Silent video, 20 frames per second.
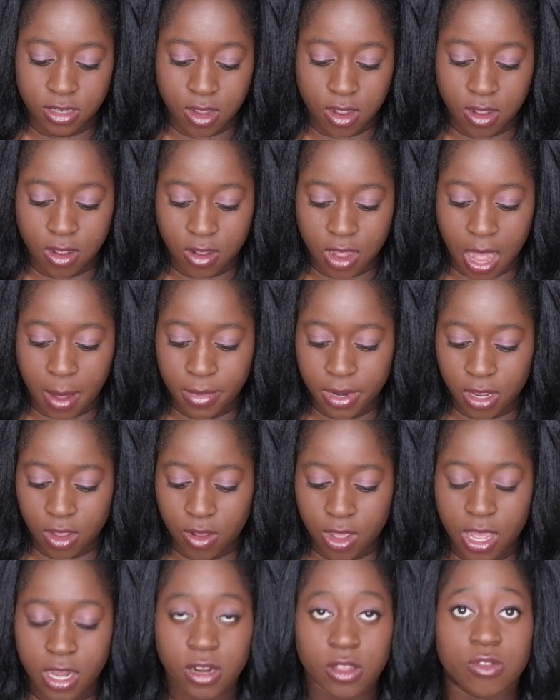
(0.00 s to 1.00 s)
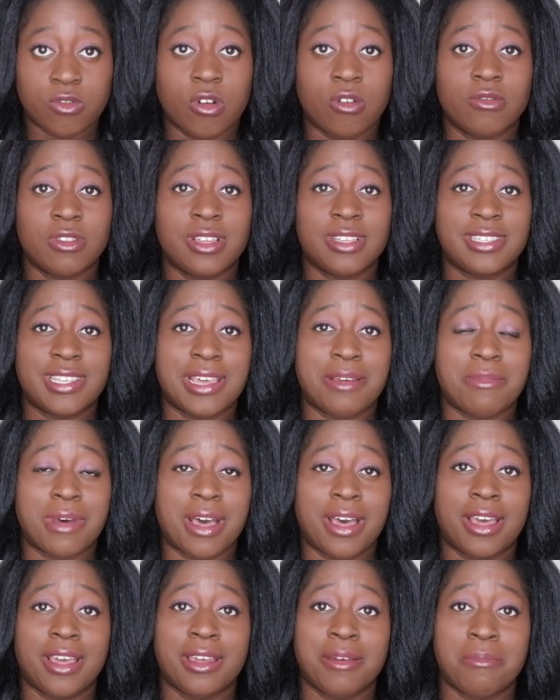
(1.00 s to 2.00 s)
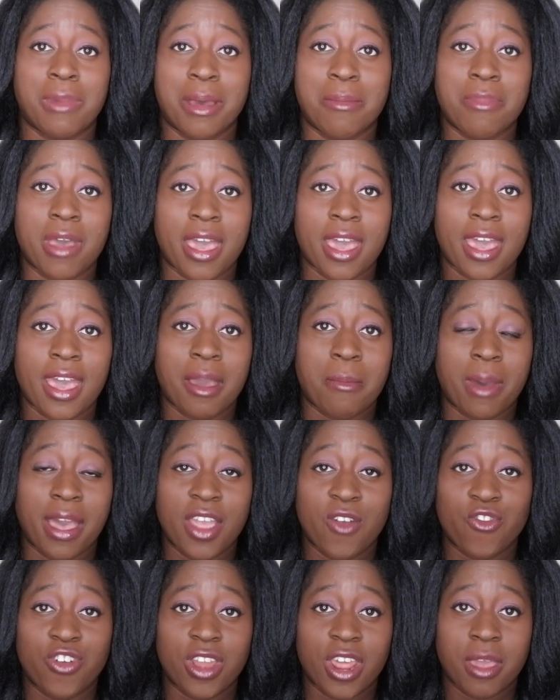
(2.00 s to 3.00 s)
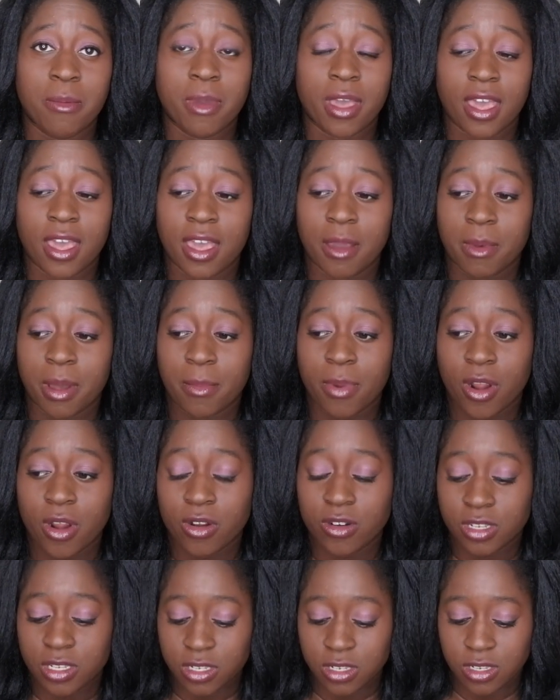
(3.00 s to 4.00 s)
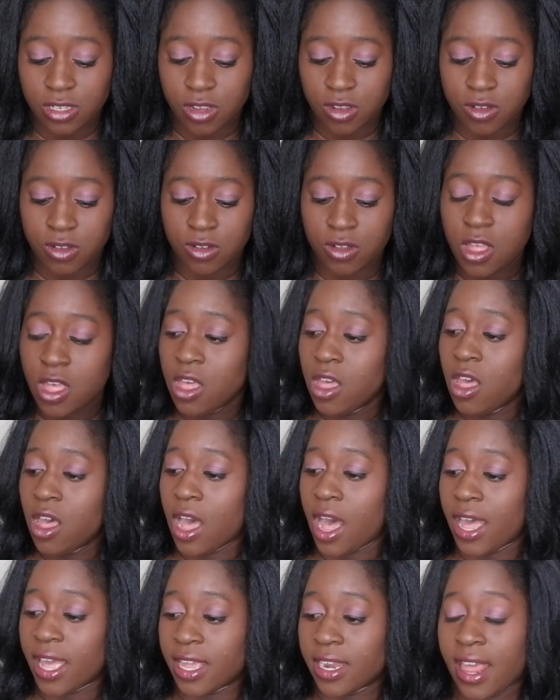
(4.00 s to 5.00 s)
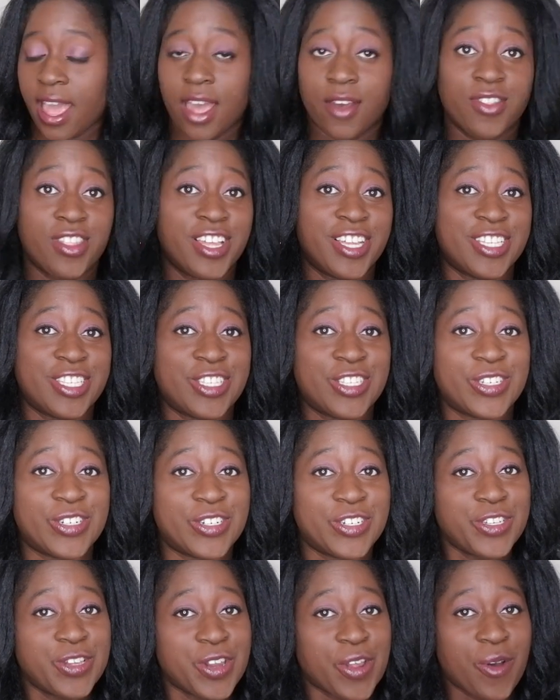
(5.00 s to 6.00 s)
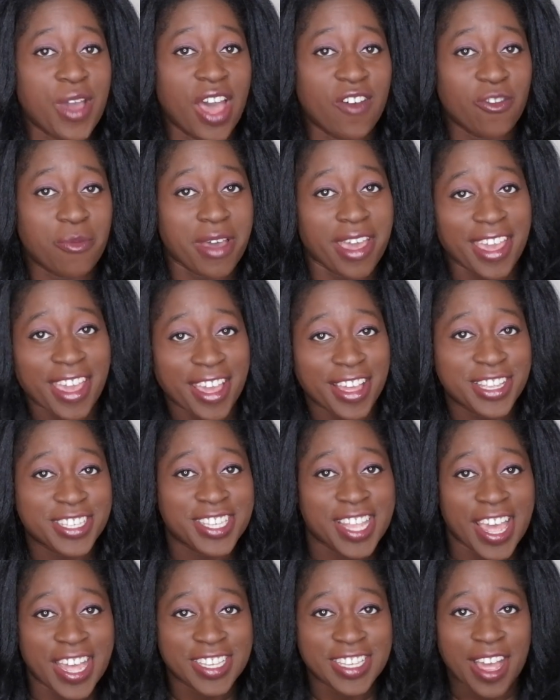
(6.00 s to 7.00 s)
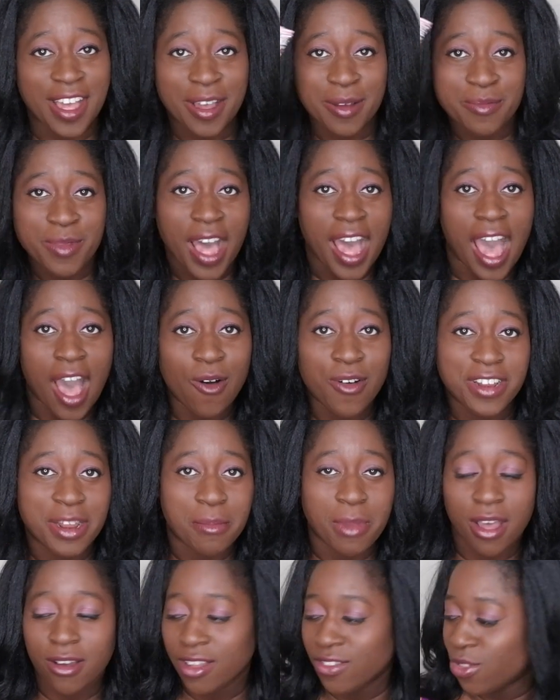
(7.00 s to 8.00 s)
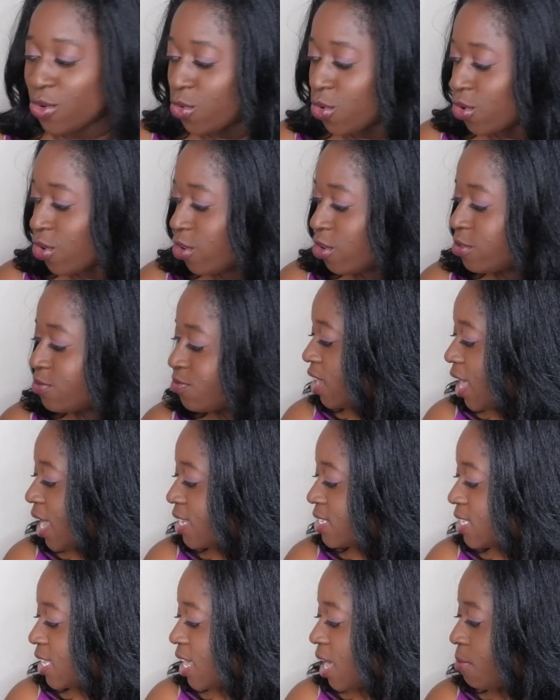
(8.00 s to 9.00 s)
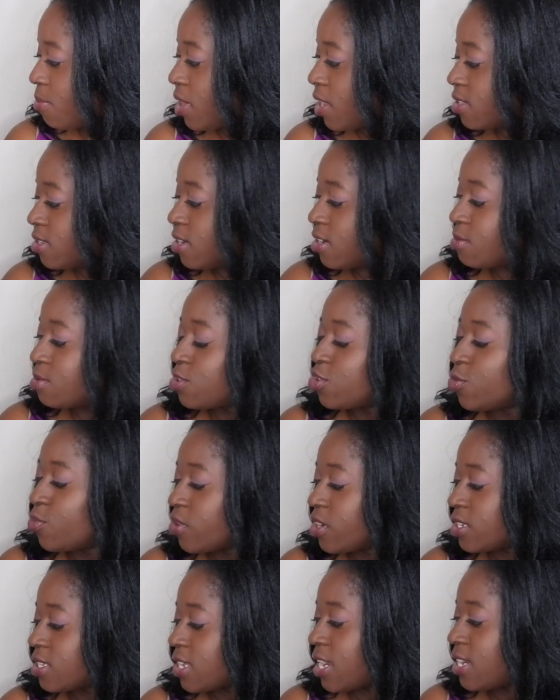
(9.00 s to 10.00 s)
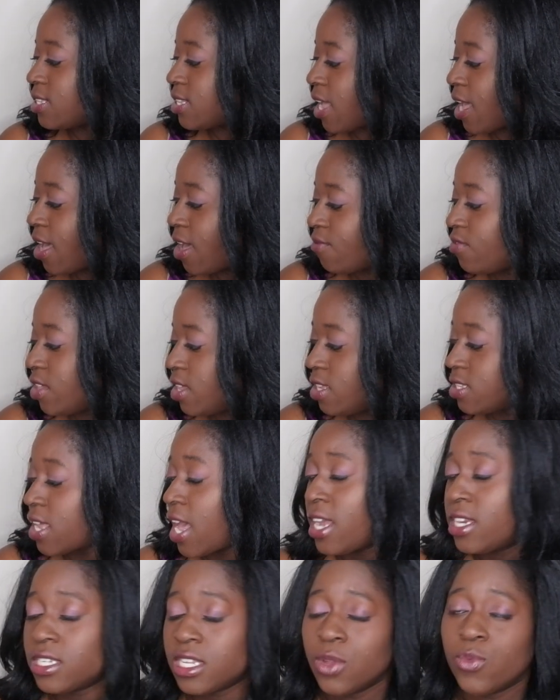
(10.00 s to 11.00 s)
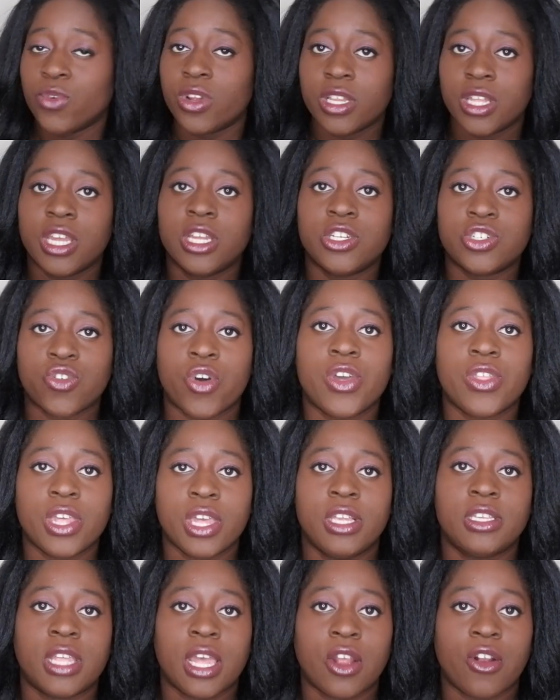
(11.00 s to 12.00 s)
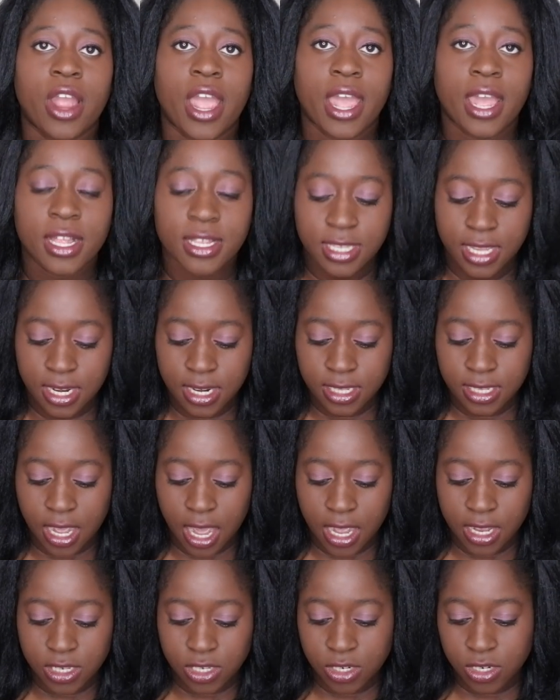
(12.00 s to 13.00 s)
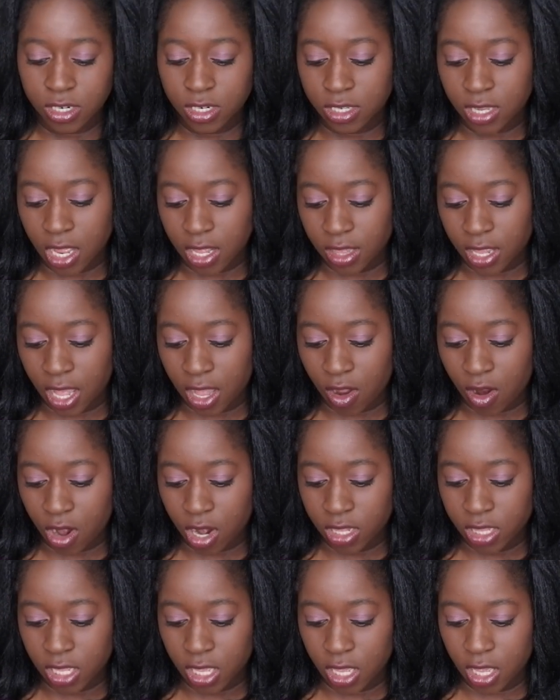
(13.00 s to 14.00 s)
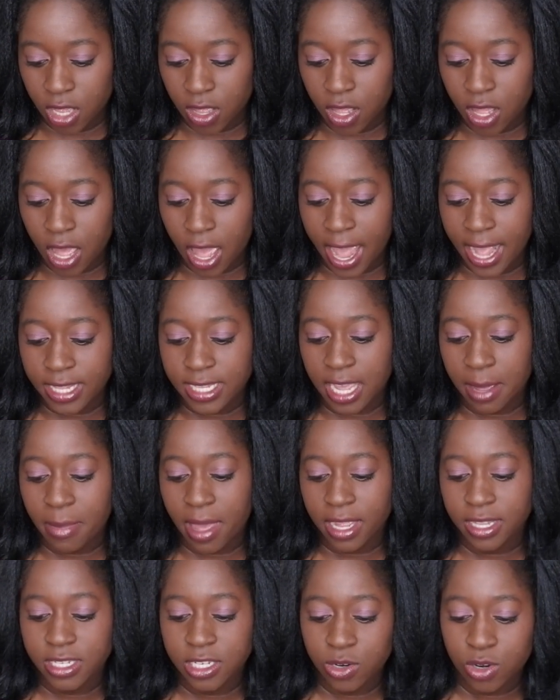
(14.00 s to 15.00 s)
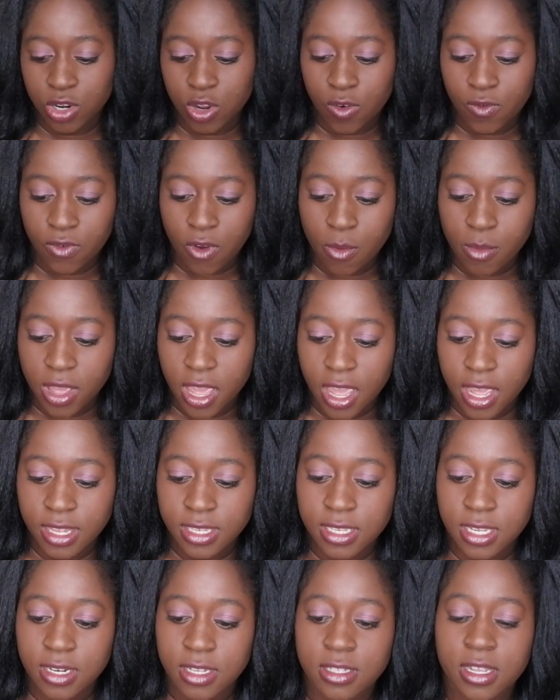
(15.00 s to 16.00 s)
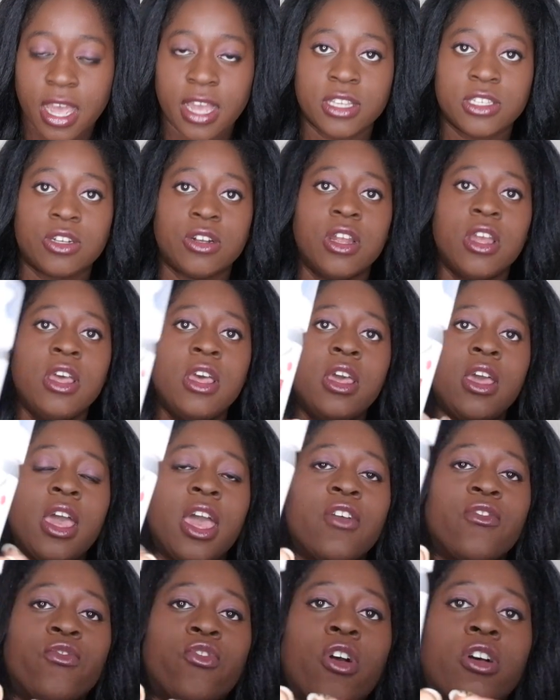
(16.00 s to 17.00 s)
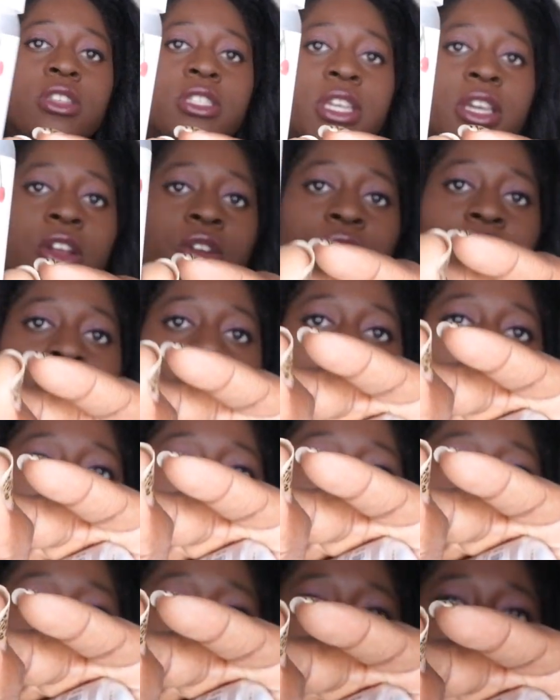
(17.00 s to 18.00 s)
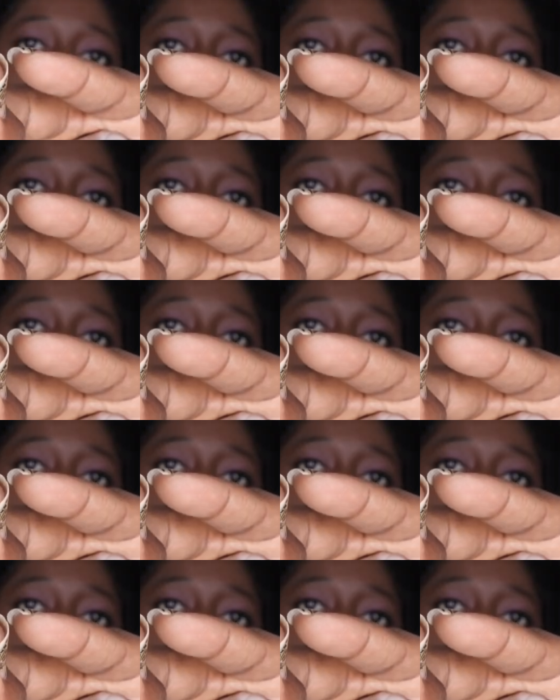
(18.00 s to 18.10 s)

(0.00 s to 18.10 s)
So I'm going to go ahead and throw this in my, my bag, my everyday bag, my purse. And so I can have this to, you know, have on my hands as I'm out and about in the world. The last thing I picked up, super excited to have these. I actually really enjoy these. They are hand sanitizers and they are the antibacterial foaming hand sanitizer and frosted cranberry.